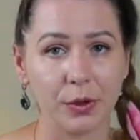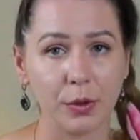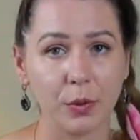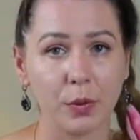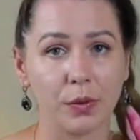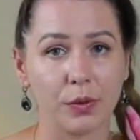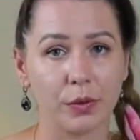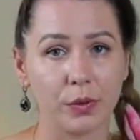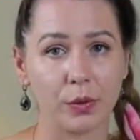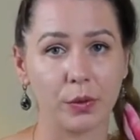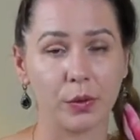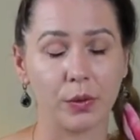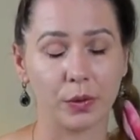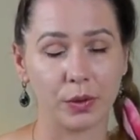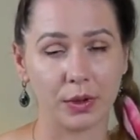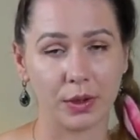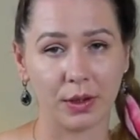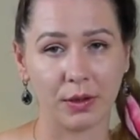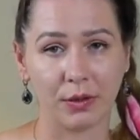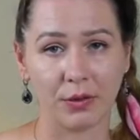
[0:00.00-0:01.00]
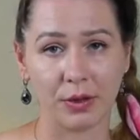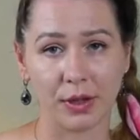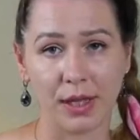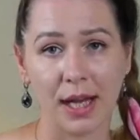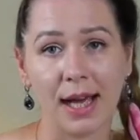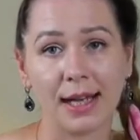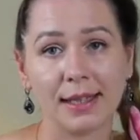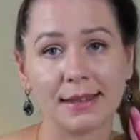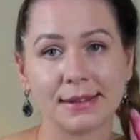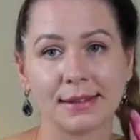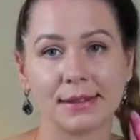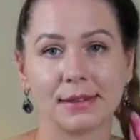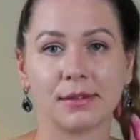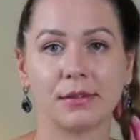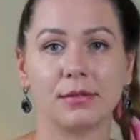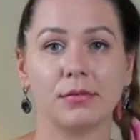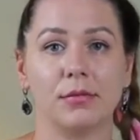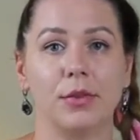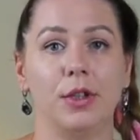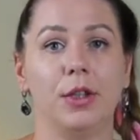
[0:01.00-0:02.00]
You want to look relaxed
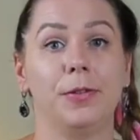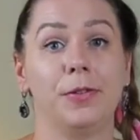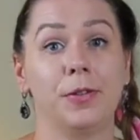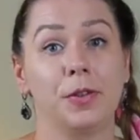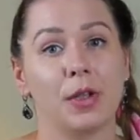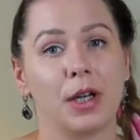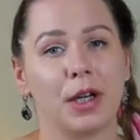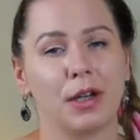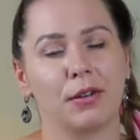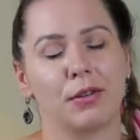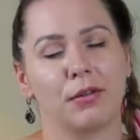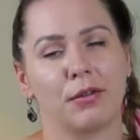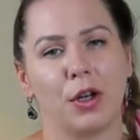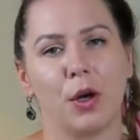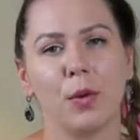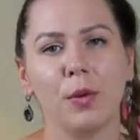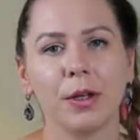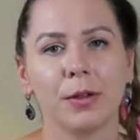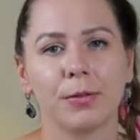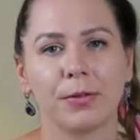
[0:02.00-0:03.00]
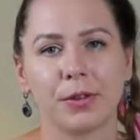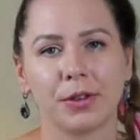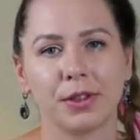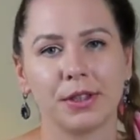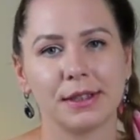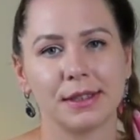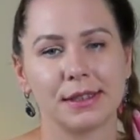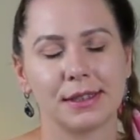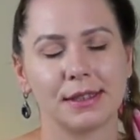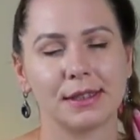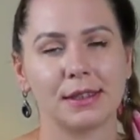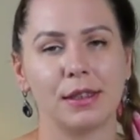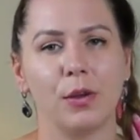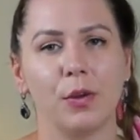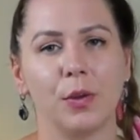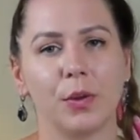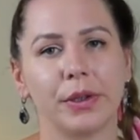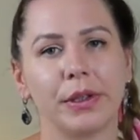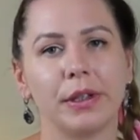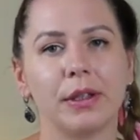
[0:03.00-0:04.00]
if you are going for this
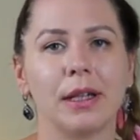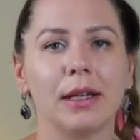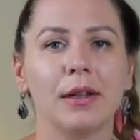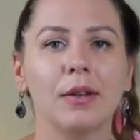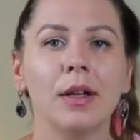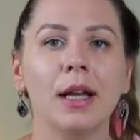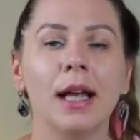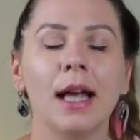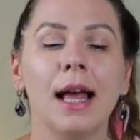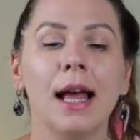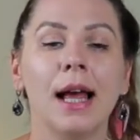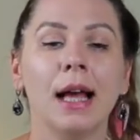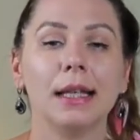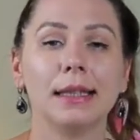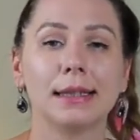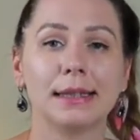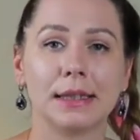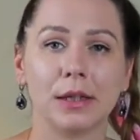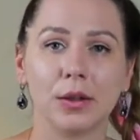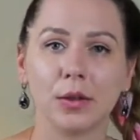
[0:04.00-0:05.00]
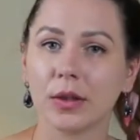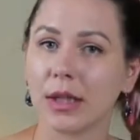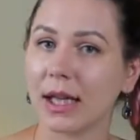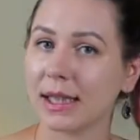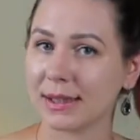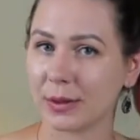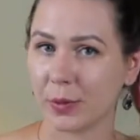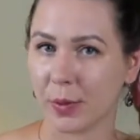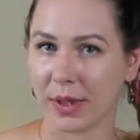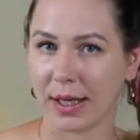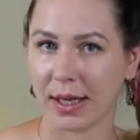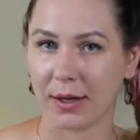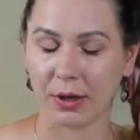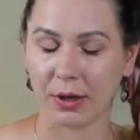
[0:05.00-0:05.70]
look, you know. So that's what I